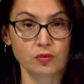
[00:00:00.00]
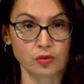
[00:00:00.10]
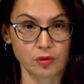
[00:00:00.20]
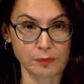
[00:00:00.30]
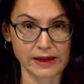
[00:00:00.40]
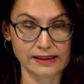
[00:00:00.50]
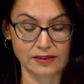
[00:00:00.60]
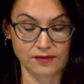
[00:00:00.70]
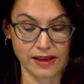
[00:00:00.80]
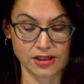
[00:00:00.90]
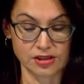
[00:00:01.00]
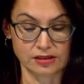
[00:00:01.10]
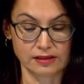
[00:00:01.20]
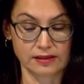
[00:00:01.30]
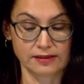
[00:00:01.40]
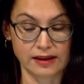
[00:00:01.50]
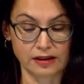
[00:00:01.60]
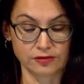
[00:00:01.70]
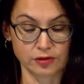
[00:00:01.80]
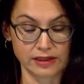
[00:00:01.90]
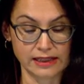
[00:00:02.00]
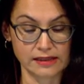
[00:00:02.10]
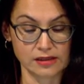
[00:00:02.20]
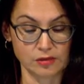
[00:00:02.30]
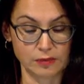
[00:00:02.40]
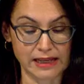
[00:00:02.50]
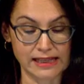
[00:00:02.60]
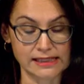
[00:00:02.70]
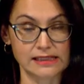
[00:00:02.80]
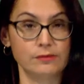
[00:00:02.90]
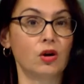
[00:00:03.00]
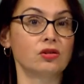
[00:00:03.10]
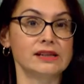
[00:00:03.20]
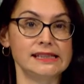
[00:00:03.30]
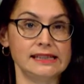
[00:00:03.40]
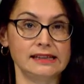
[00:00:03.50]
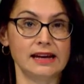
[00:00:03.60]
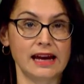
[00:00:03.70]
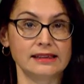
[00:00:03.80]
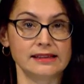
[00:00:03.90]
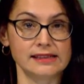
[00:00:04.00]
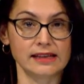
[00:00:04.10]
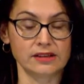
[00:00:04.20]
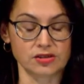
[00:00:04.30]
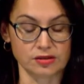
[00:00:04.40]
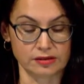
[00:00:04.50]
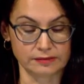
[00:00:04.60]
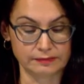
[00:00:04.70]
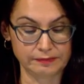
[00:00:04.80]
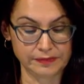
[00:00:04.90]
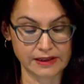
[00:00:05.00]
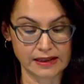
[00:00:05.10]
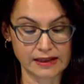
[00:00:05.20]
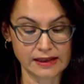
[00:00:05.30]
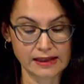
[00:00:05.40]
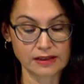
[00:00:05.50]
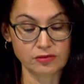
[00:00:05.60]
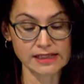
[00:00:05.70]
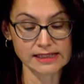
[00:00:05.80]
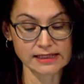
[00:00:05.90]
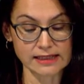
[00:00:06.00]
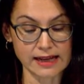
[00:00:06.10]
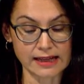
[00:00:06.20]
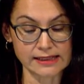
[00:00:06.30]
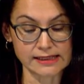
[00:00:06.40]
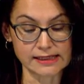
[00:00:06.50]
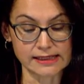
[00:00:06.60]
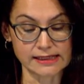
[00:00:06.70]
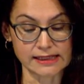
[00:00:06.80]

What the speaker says: wrought by the invasion therefore needs to place democracy at the center. In recent analysis,